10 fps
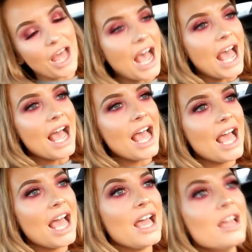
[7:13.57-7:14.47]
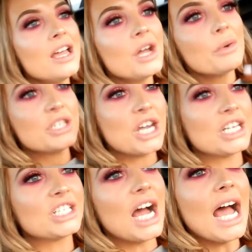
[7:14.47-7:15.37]
with our hair. We
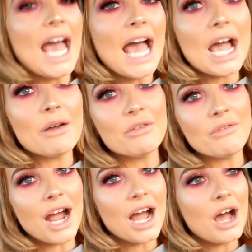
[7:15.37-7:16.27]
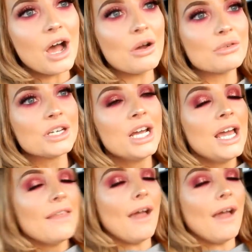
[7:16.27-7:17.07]
changed our hair around.